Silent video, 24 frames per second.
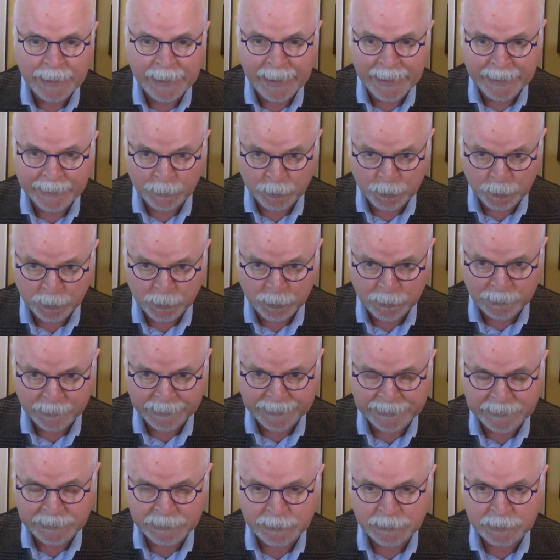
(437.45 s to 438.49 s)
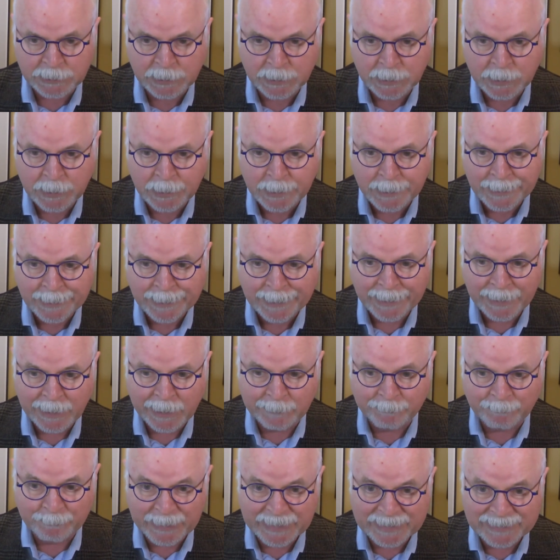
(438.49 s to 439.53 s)
and courage
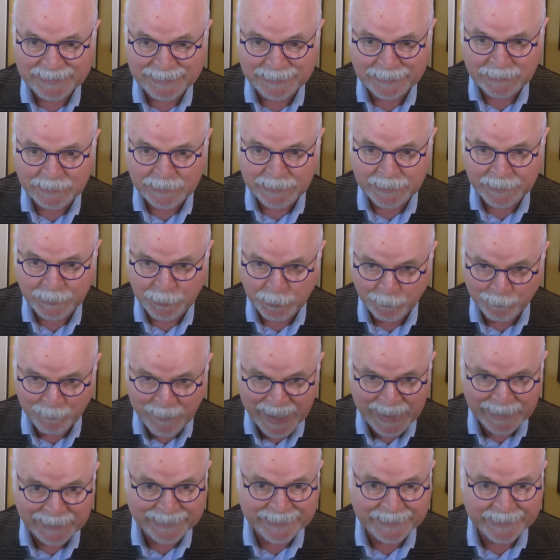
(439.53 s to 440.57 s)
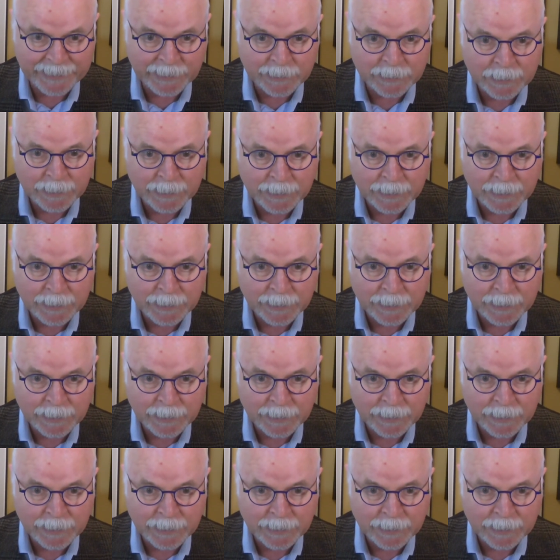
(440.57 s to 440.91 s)
and basically humanity